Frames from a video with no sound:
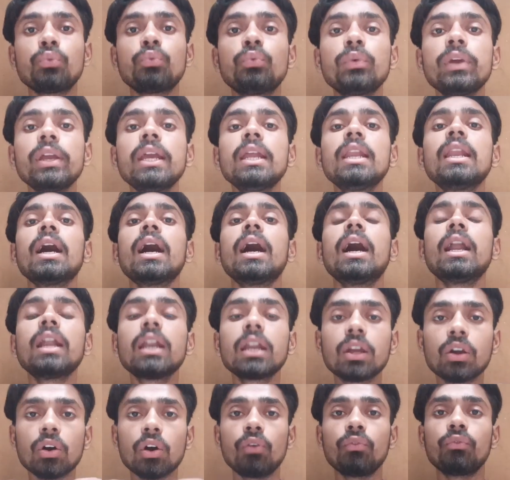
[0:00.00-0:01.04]
feel
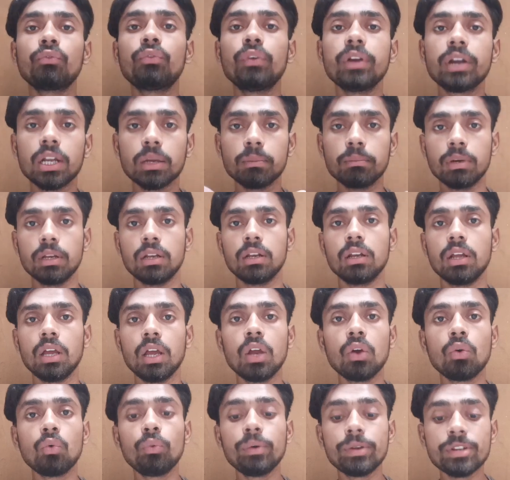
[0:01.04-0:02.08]
uncomfortable,
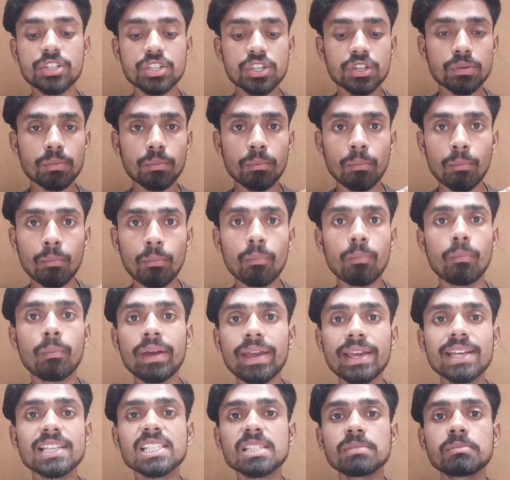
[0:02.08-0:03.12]
which
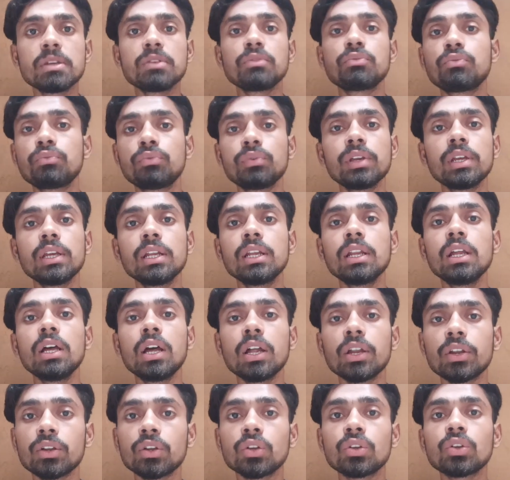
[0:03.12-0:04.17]
makes me feel
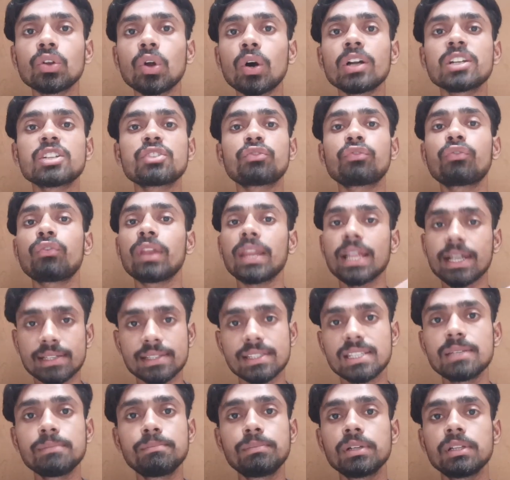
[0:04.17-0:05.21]
not
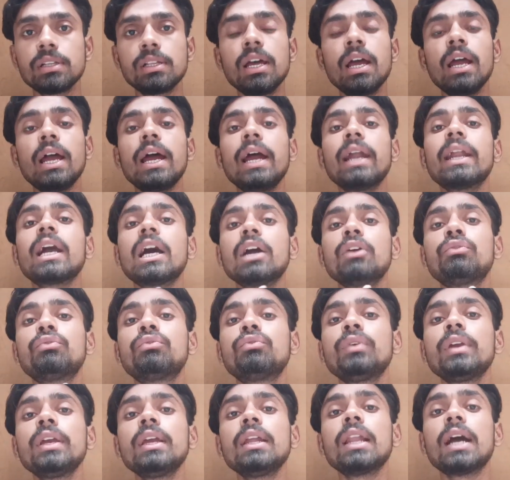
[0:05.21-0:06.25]
flexible, and I
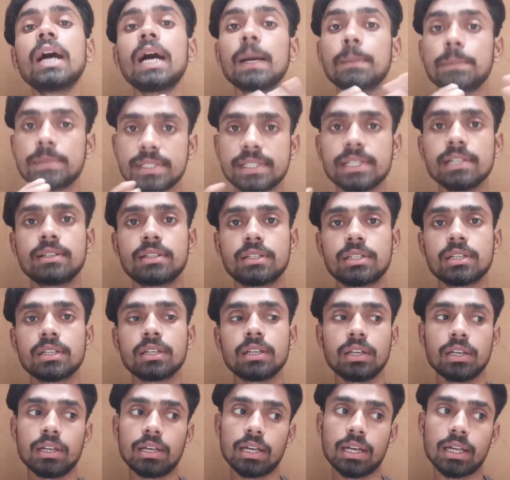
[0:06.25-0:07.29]
feel upset.
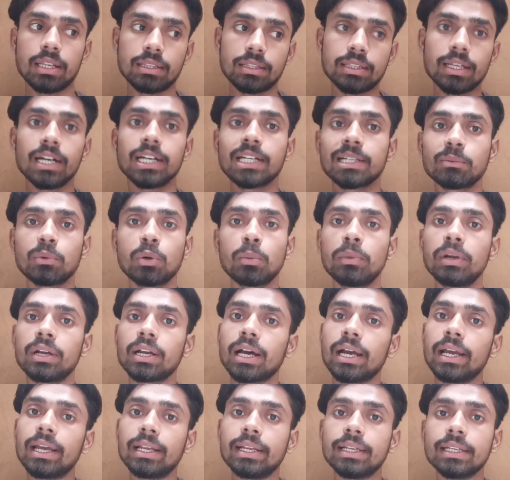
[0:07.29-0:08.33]
And that moment
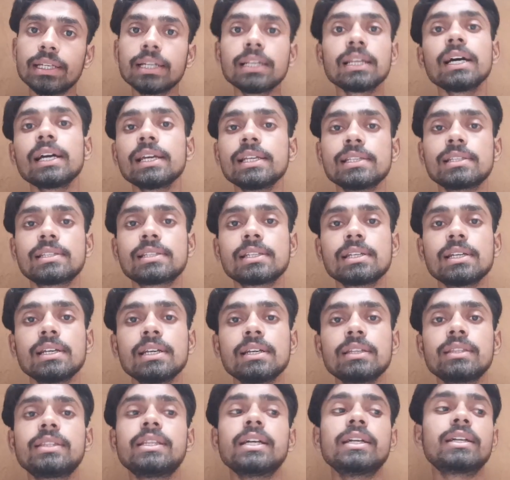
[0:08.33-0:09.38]
I realize
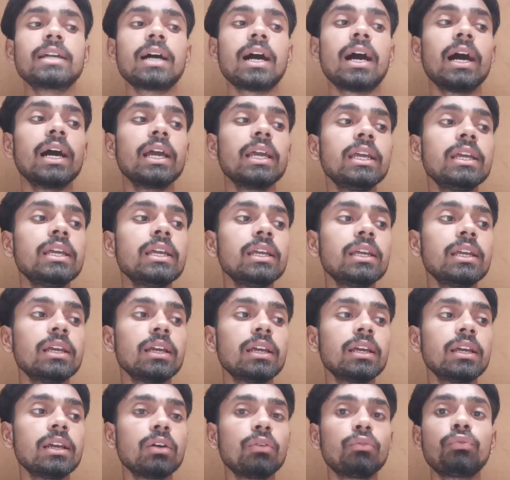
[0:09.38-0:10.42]
that I
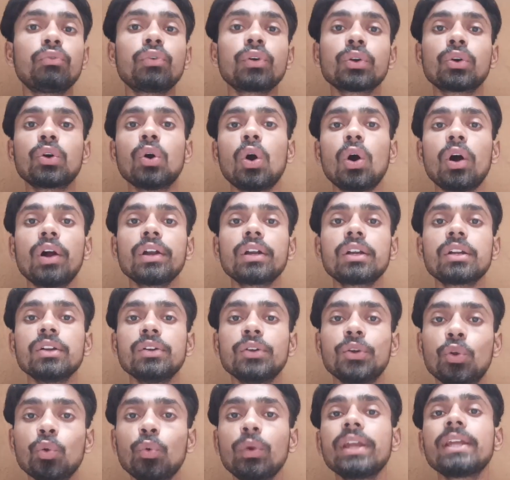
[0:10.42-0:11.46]

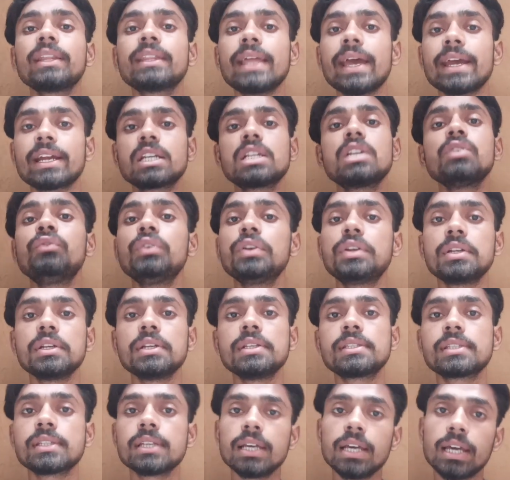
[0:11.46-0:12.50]
forgot doing the
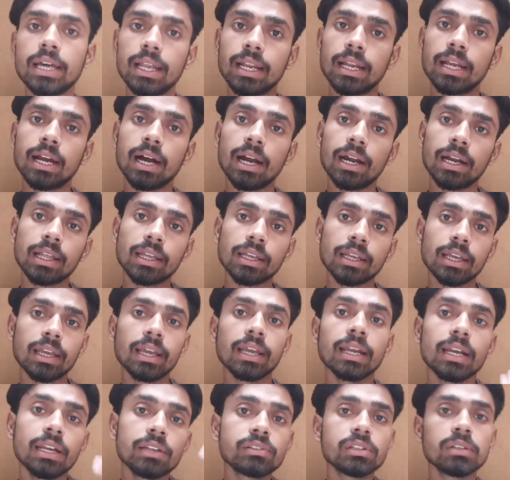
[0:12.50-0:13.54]
activities regarding
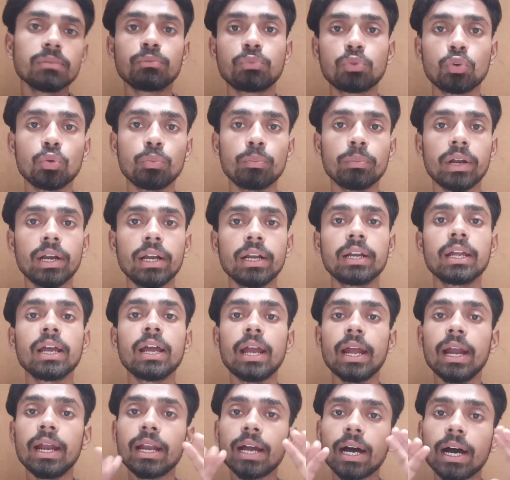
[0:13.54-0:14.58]
English improvement,
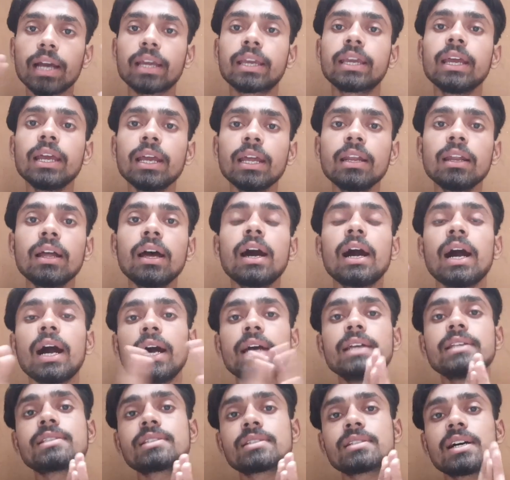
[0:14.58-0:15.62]
and again
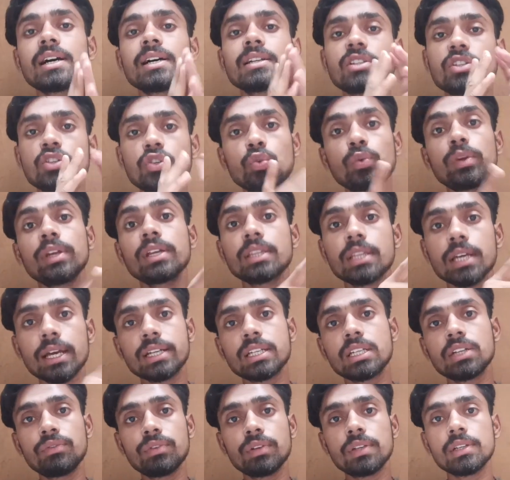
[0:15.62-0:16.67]
I start doing the
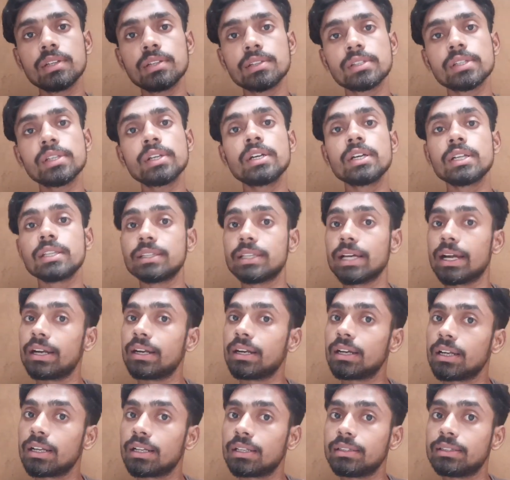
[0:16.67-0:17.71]
activities,
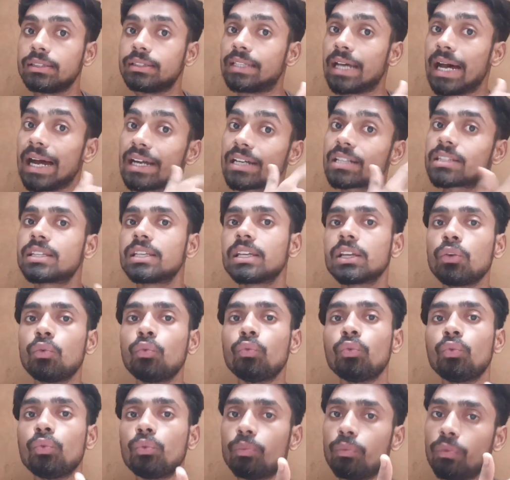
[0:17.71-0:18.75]
then that
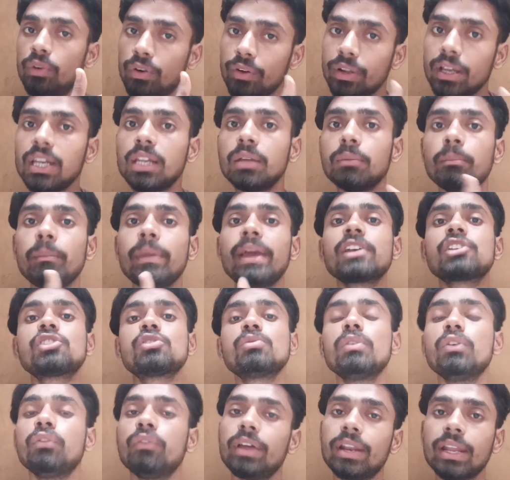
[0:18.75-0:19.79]
thing really makes
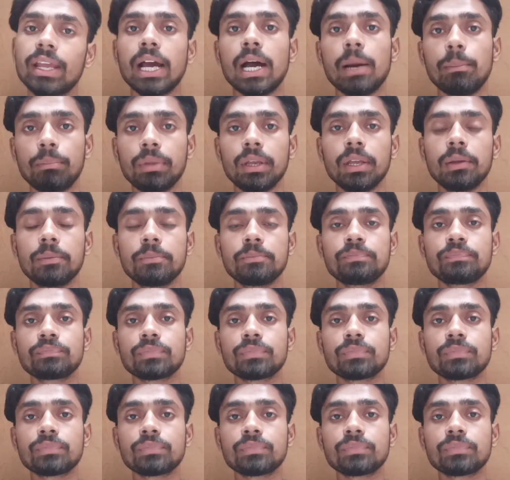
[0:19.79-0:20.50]
me very happy.